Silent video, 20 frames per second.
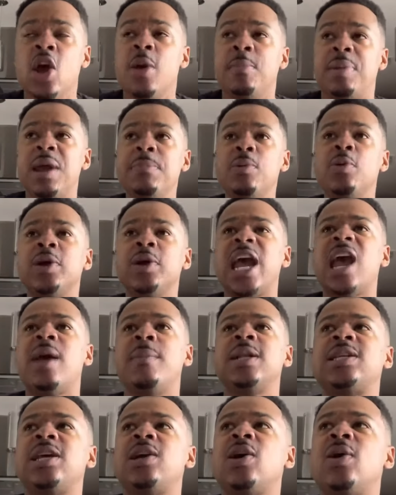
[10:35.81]
People came
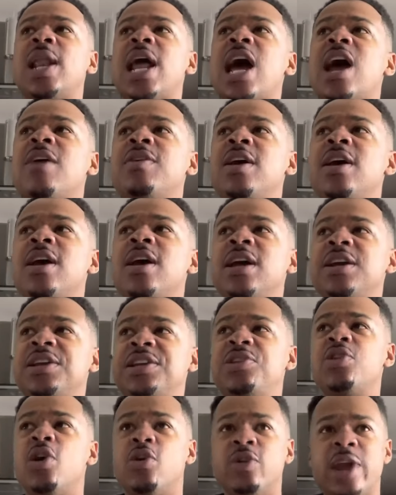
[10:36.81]
into your life,
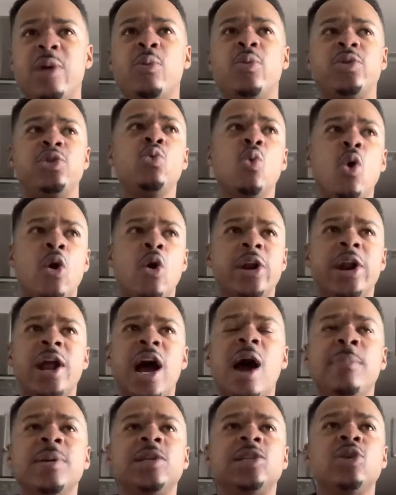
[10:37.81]
you know, they you wanted an
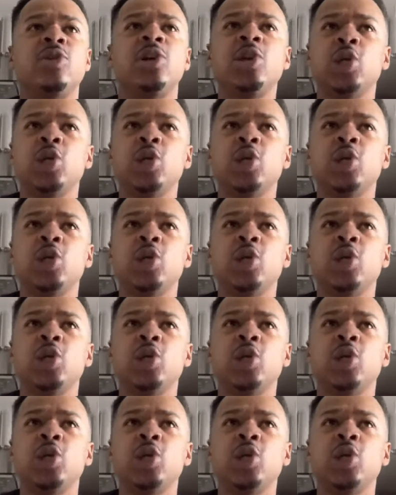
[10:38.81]
opportunity.